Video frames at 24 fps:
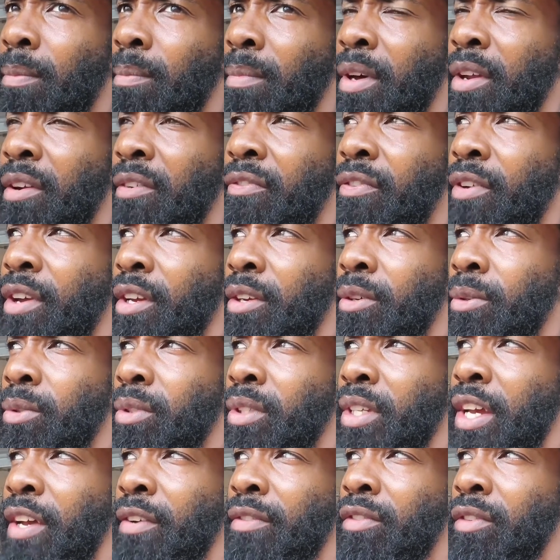Matter of fact, it was
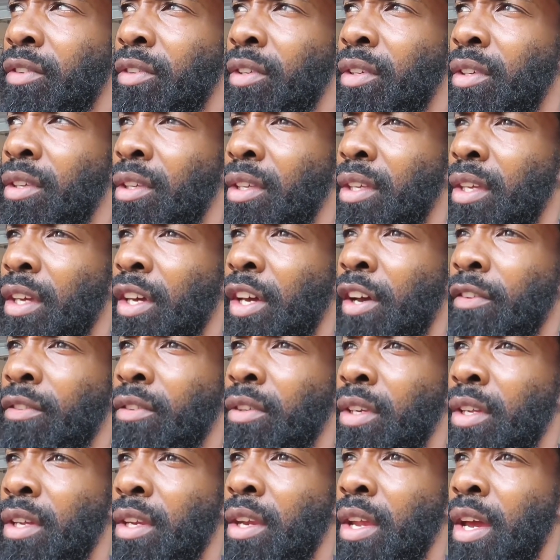after
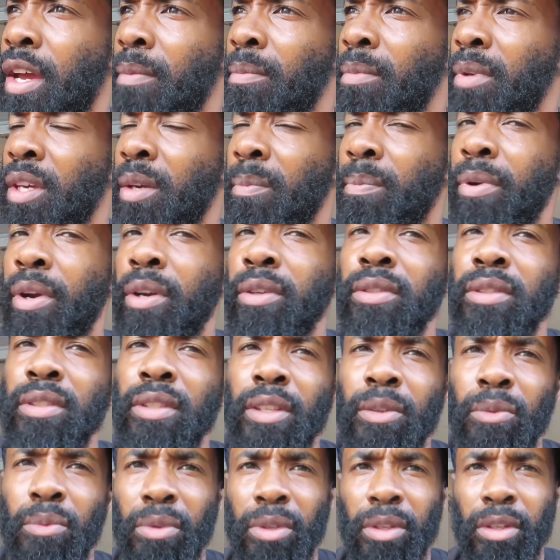that night, me and Percy
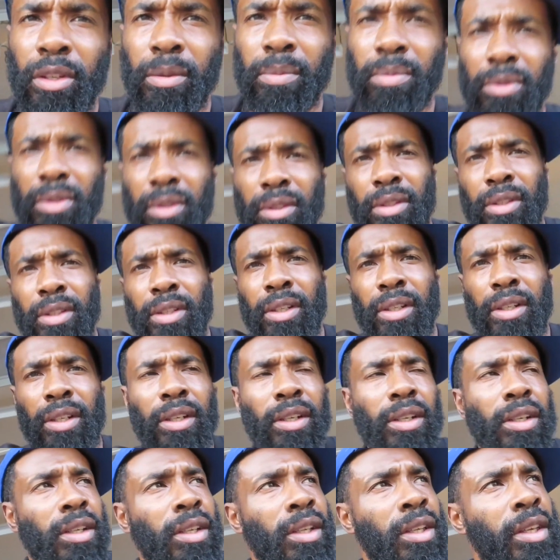had went up to
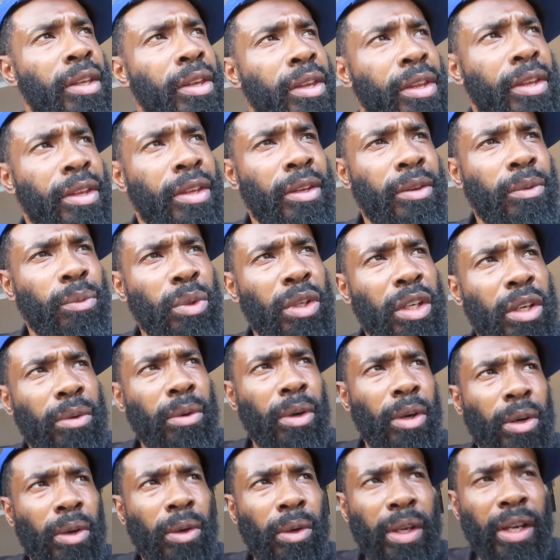the we had
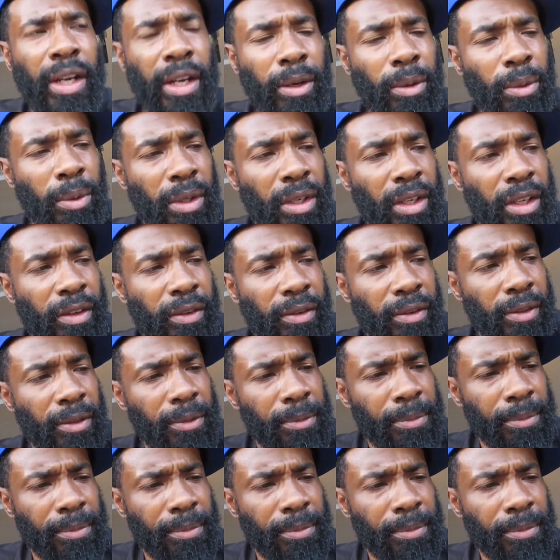rolled out or whatever.